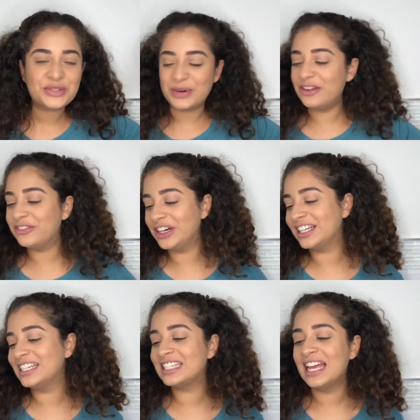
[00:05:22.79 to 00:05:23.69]
whatever it
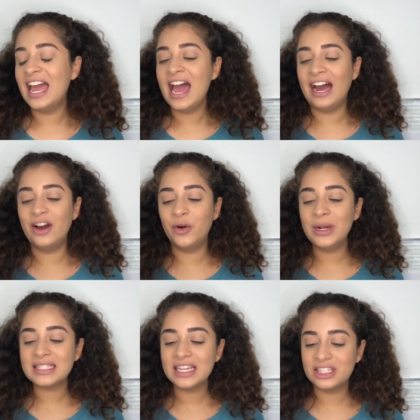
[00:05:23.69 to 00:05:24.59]
is, I
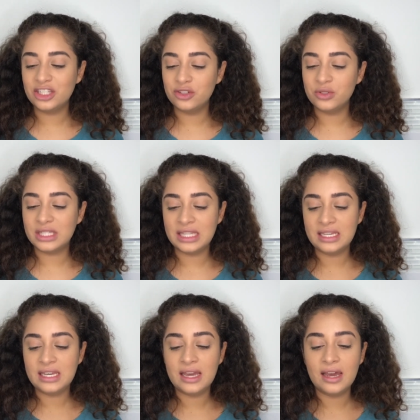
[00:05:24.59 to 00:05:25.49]
always like to use
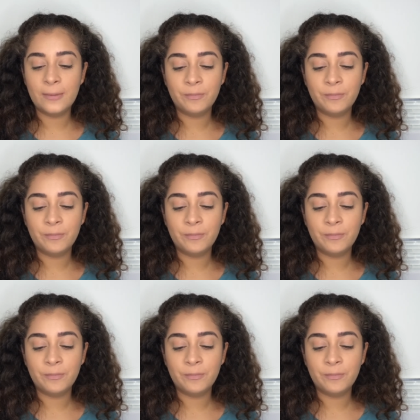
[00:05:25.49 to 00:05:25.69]
the